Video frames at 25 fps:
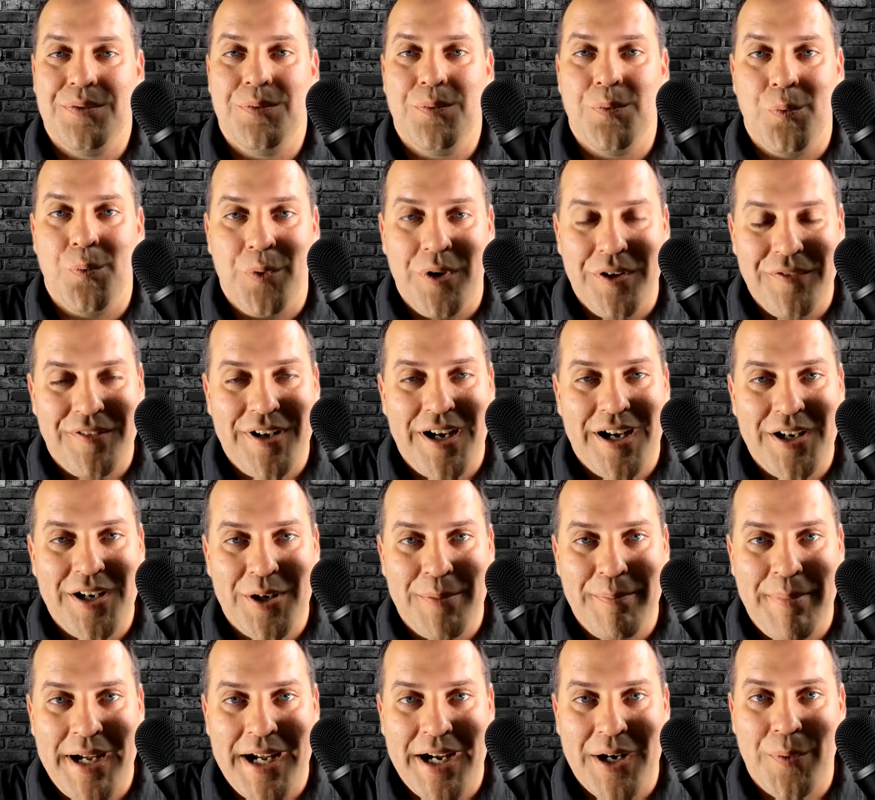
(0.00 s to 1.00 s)
We've got
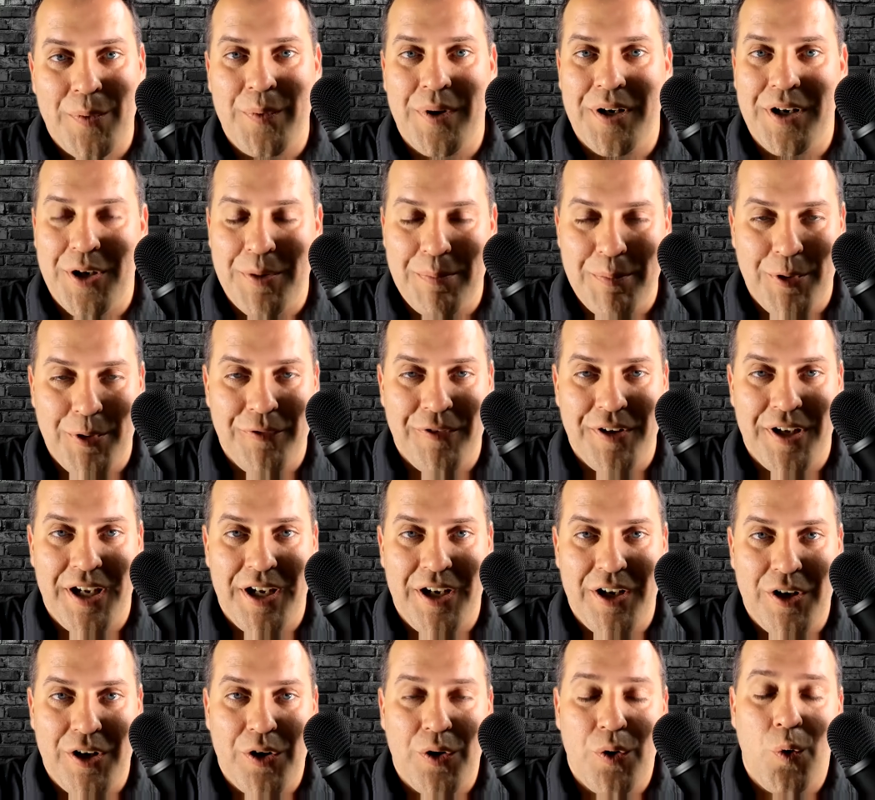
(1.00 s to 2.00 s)
your back when you're moving
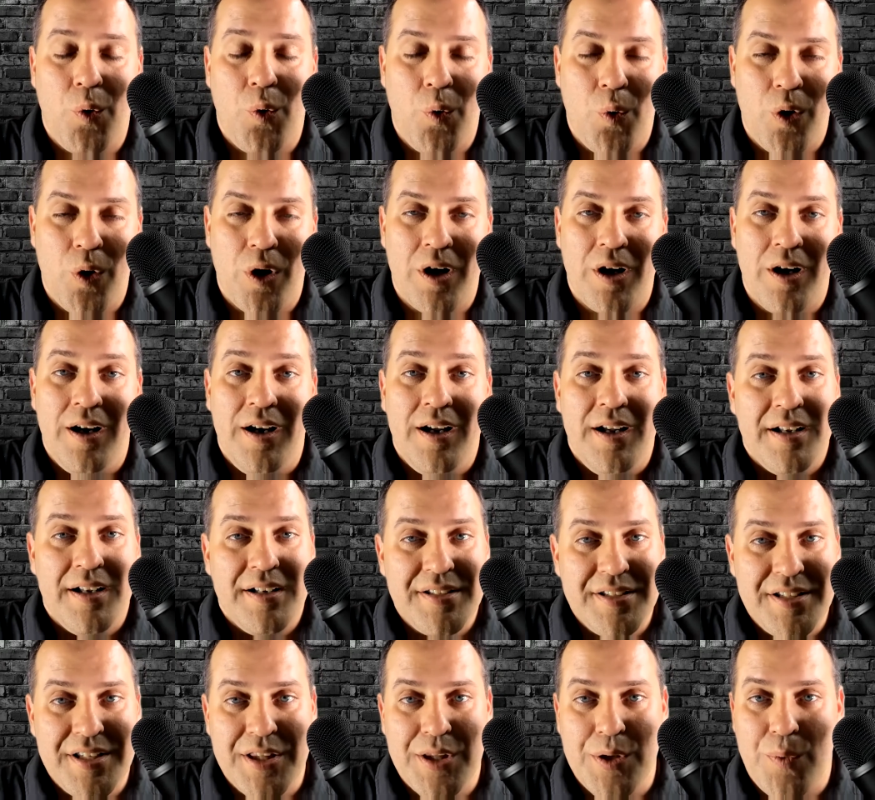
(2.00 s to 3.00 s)
here or
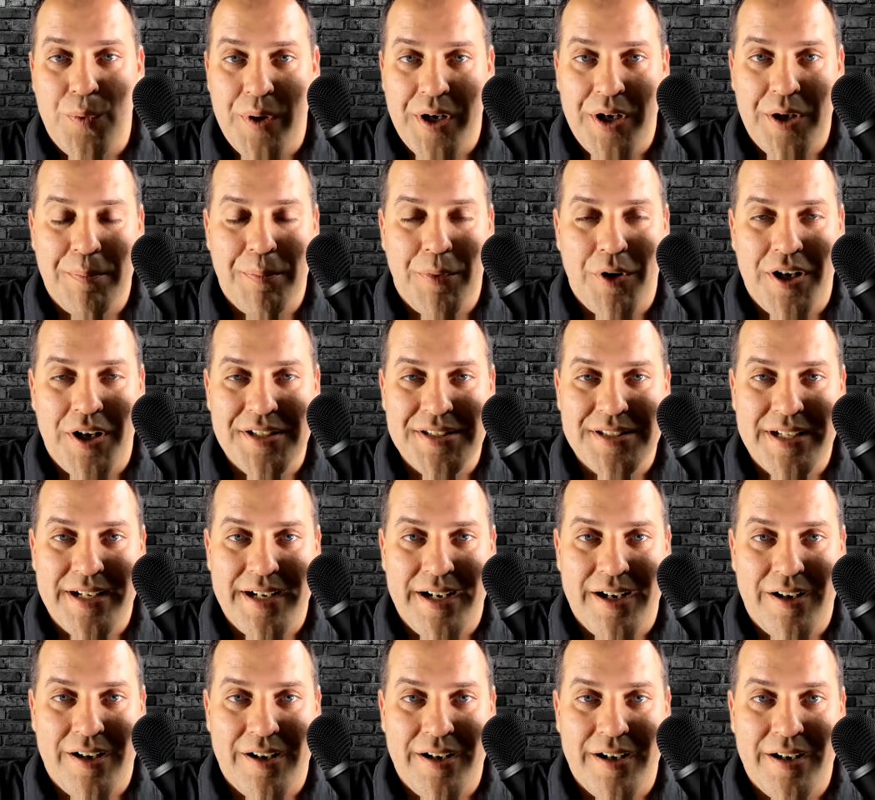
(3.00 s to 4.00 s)
to the greater Boston
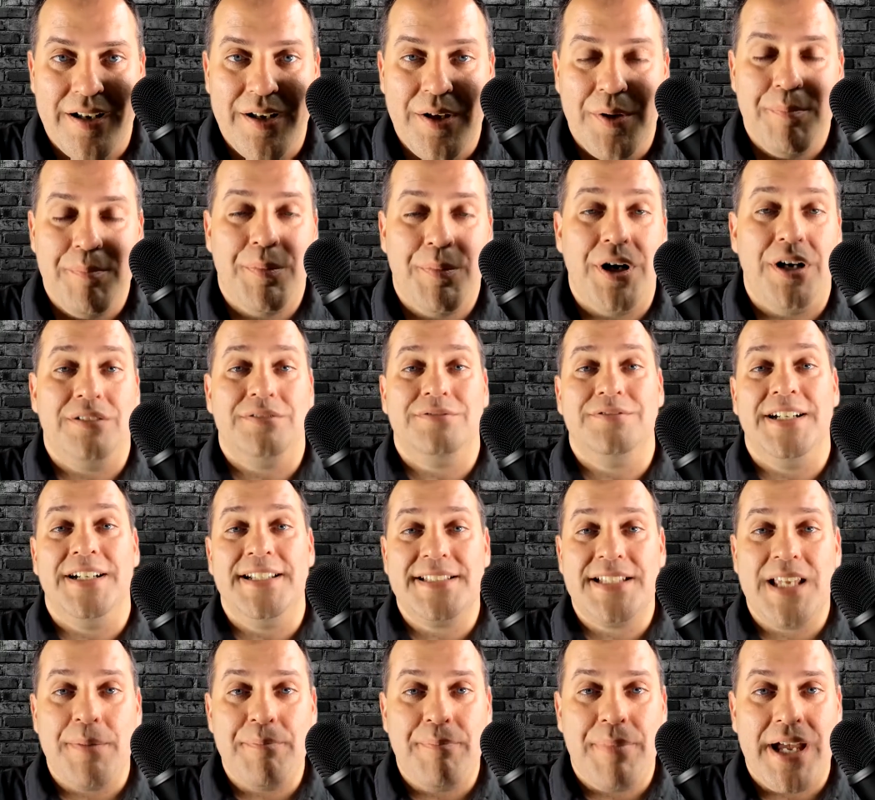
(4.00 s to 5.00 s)
area. But
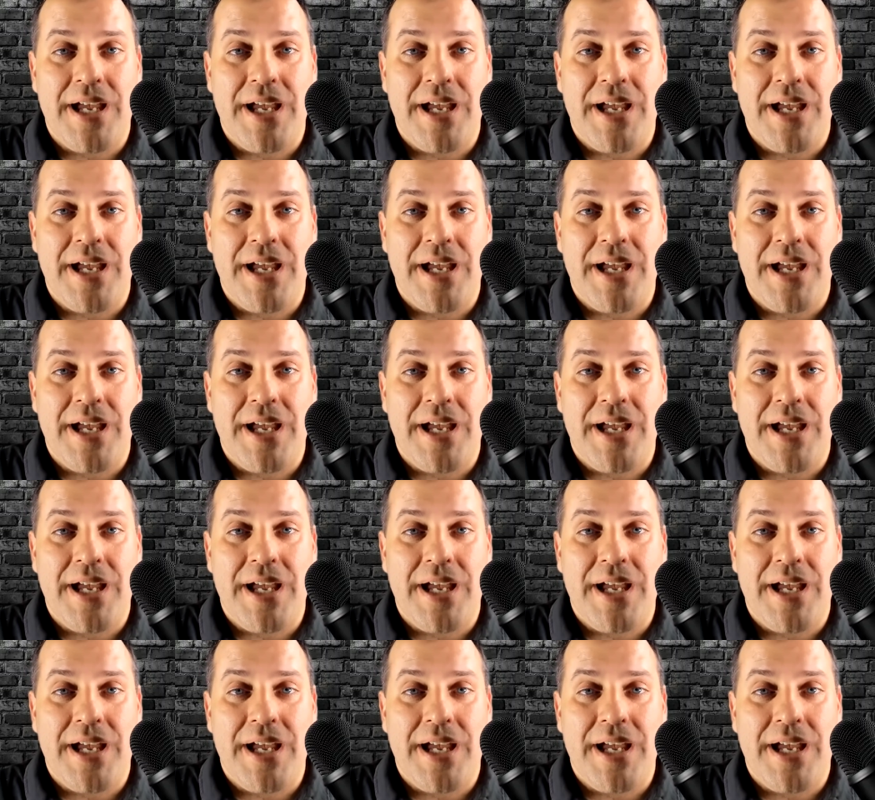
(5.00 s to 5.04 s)
let's get